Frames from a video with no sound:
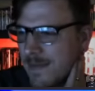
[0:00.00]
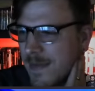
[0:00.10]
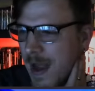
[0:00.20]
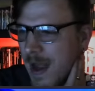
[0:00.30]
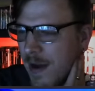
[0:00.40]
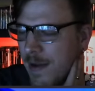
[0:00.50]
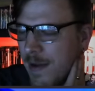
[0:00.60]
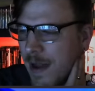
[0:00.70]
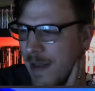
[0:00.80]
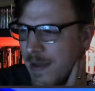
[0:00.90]
No, I,
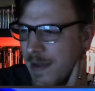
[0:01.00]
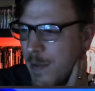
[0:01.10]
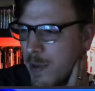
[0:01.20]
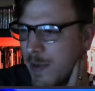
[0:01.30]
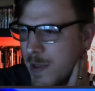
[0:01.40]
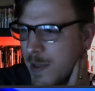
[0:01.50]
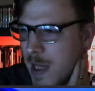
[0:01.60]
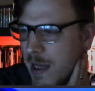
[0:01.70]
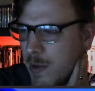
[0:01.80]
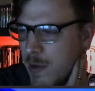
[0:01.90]
I, think Mookie was
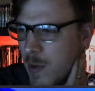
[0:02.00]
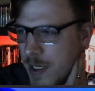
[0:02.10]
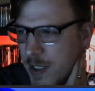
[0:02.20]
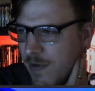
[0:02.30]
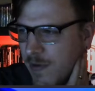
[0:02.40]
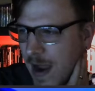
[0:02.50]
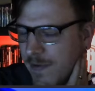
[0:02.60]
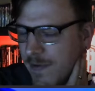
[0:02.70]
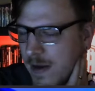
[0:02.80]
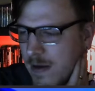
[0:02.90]
saying he was watching
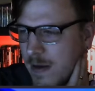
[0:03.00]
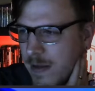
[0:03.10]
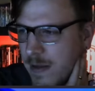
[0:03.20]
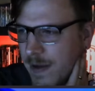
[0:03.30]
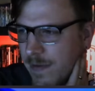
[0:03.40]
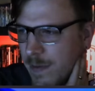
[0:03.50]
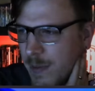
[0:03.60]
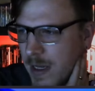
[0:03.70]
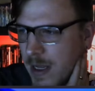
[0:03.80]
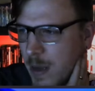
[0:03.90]
traffic during the event for
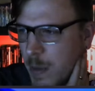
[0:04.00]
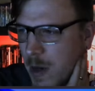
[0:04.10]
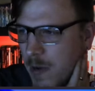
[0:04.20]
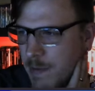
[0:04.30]
Bloody Elbow